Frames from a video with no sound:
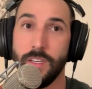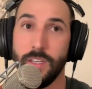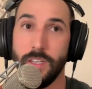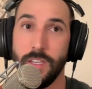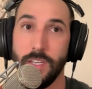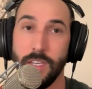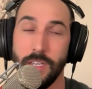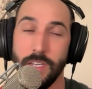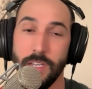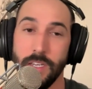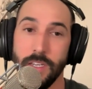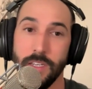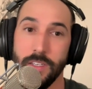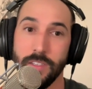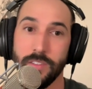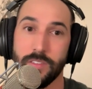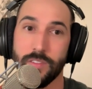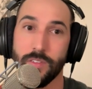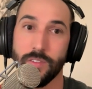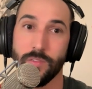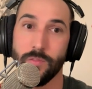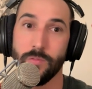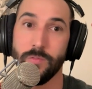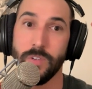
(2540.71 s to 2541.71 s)

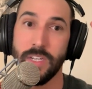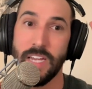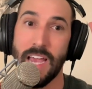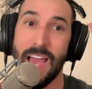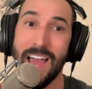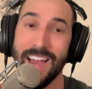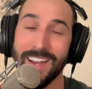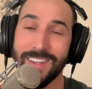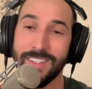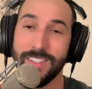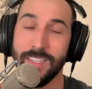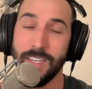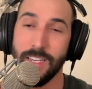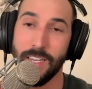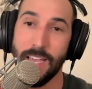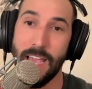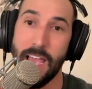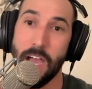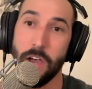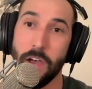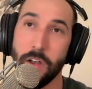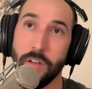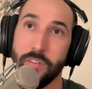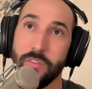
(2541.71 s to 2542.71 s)
is reacting
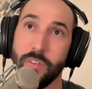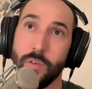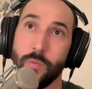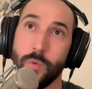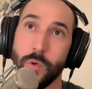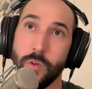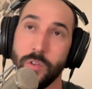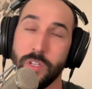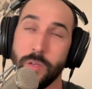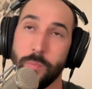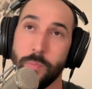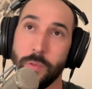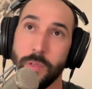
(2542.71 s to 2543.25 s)
out of a wounded